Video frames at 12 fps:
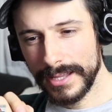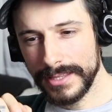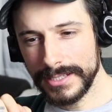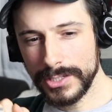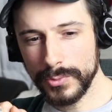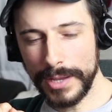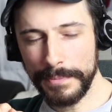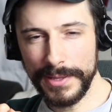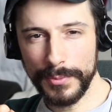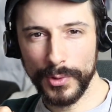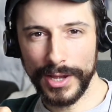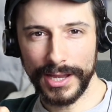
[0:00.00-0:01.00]
And this is where
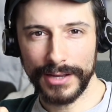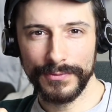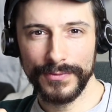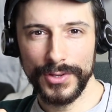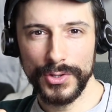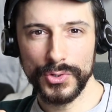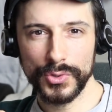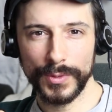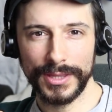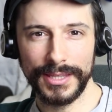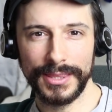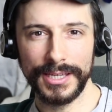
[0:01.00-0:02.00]
people get
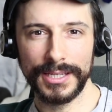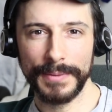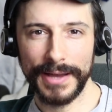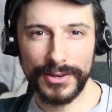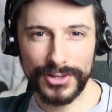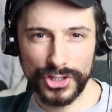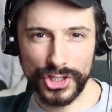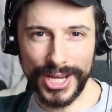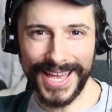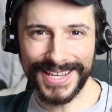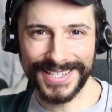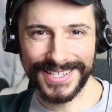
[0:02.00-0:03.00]
confused when they think about
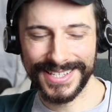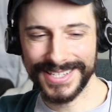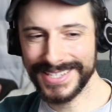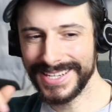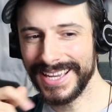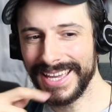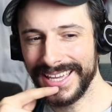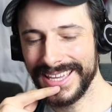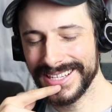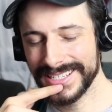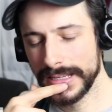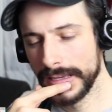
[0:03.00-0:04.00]
chest and singing,
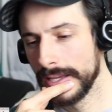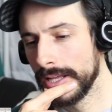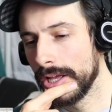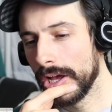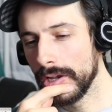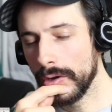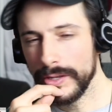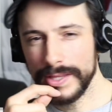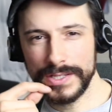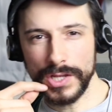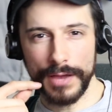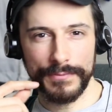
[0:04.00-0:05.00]
is a lot
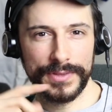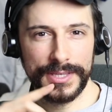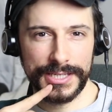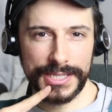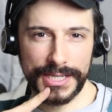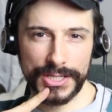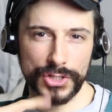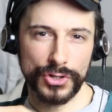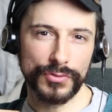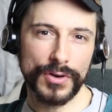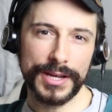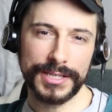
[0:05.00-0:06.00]
of the time for these
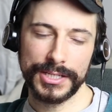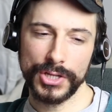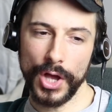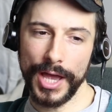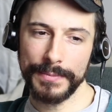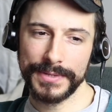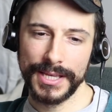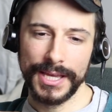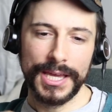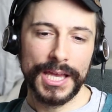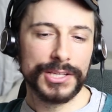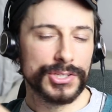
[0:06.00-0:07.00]
singer-songwriter types,
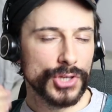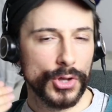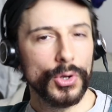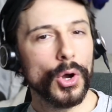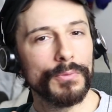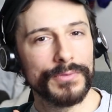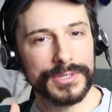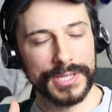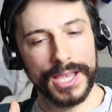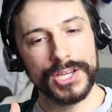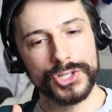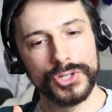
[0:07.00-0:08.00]
it's so
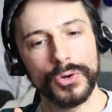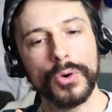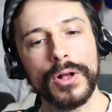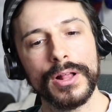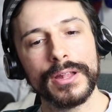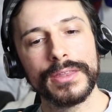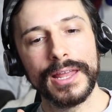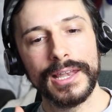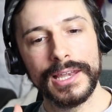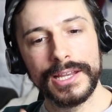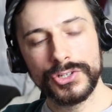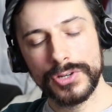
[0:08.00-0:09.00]
conversational
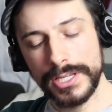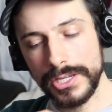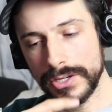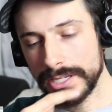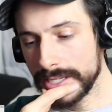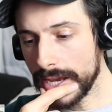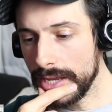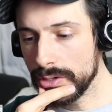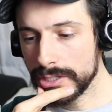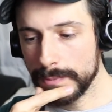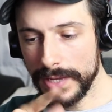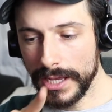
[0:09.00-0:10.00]
that literally you can take
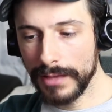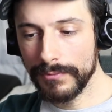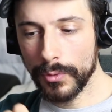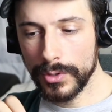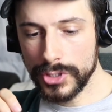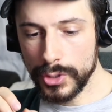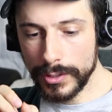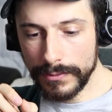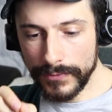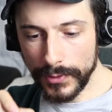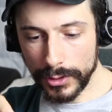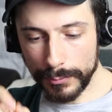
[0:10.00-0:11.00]
your speaking voice, you
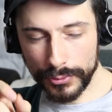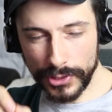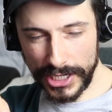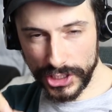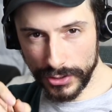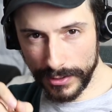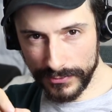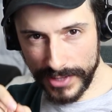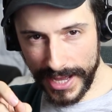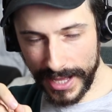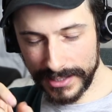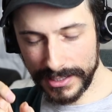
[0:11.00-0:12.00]
can feel the pressure of
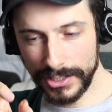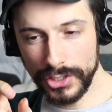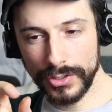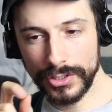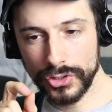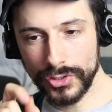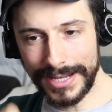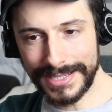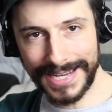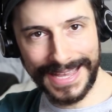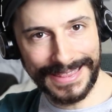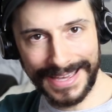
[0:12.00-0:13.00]
that, and you can
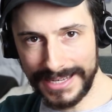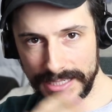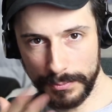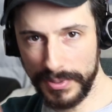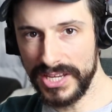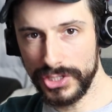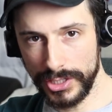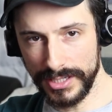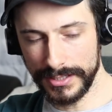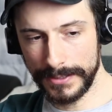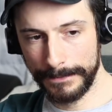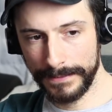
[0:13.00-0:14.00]
translate that into
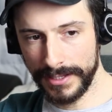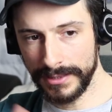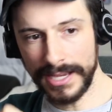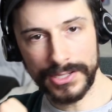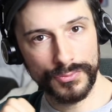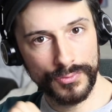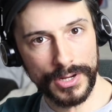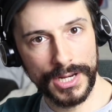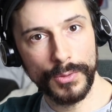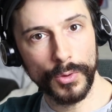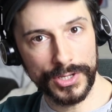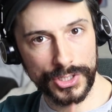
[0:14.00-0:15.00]
pitches. And that's
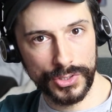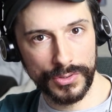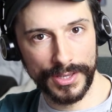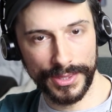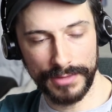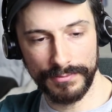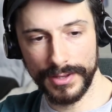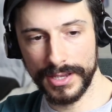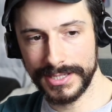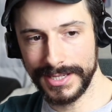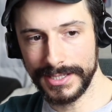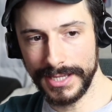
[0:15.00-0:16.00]
really what he's doing in the
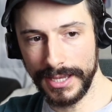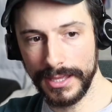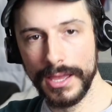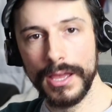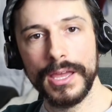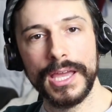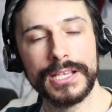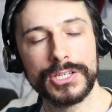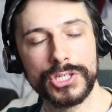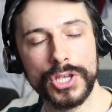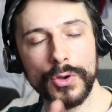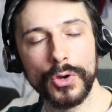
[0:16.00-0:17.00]
verses here.
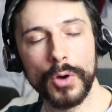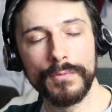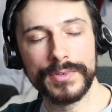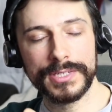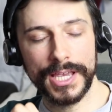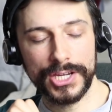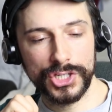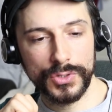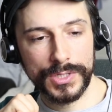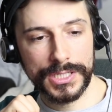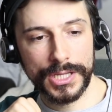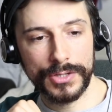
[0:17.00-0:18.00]
It's so
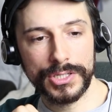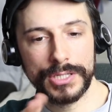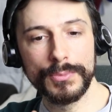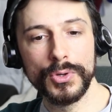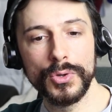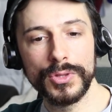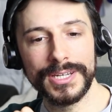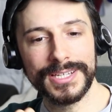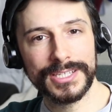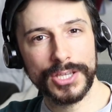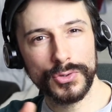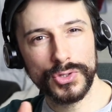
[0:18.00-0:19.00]
conversational, it's so smooth, and
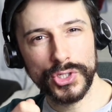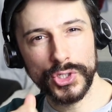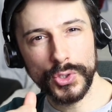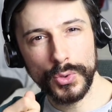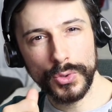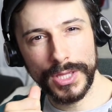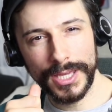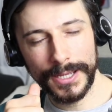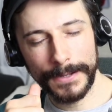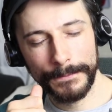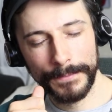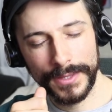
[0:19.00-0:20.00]
it's so
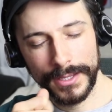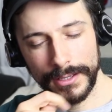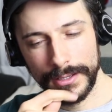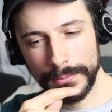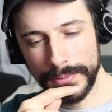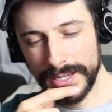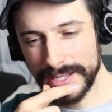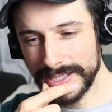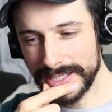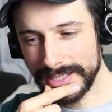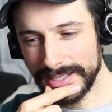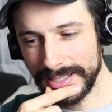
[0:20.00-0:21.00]
soothing,
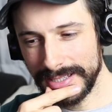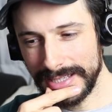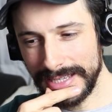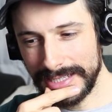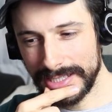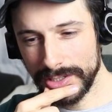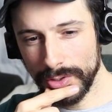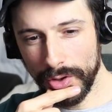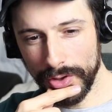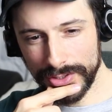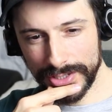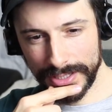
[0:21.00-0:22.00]
because it's
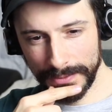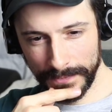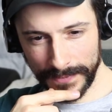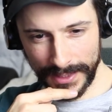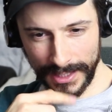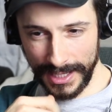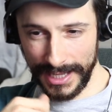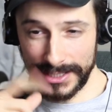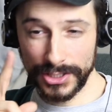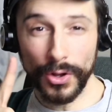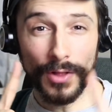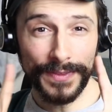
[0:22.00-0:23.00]
not,
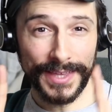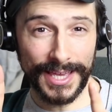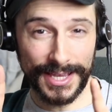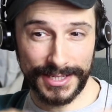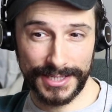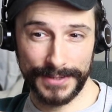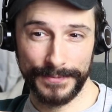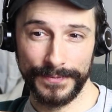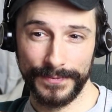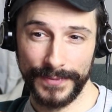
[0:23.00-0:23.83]
It's not this.